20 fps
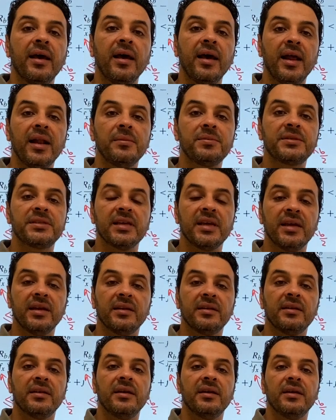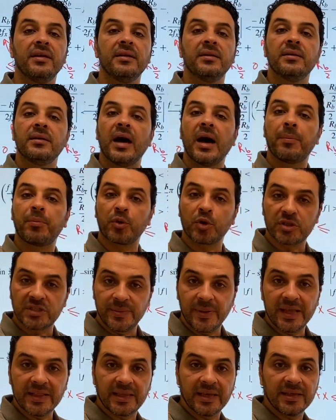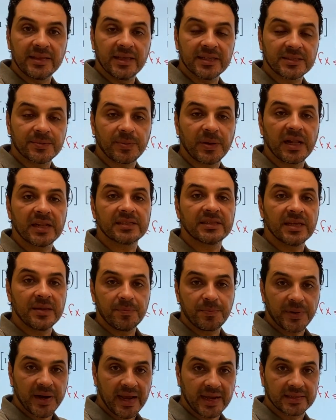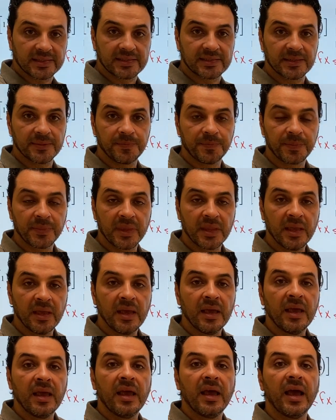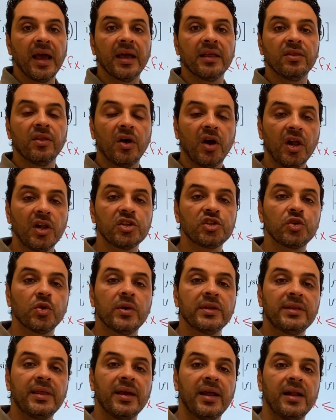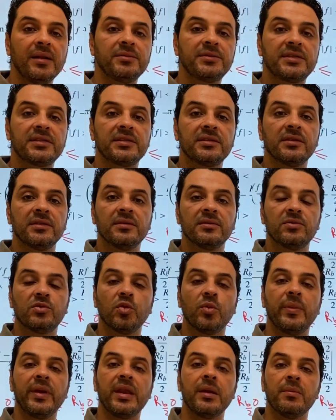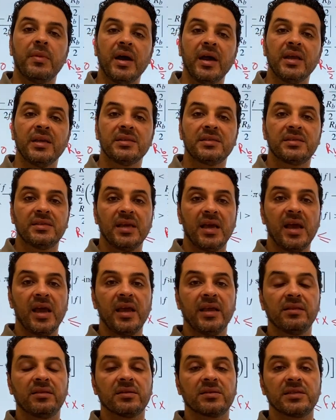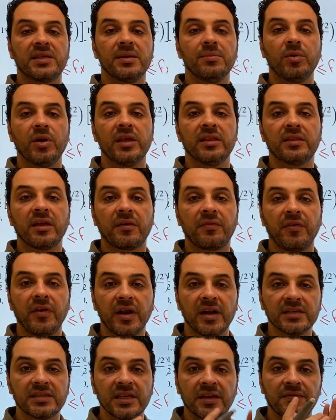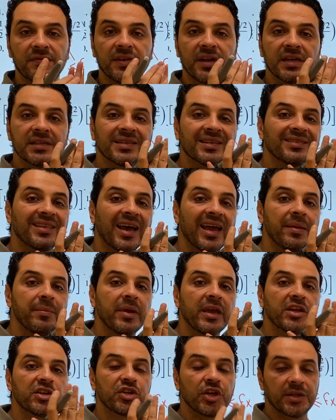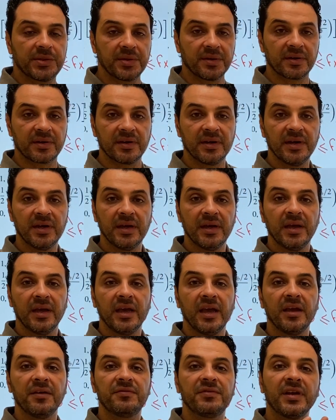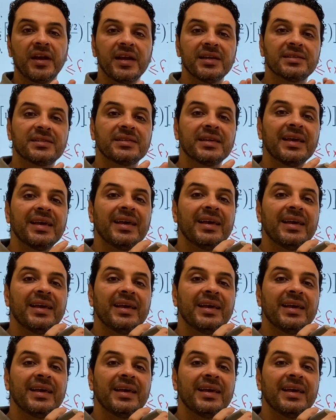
helps in approximating this pulse in practice. And also it helps to minimize the intersample interference if there is a timing jitter. If there is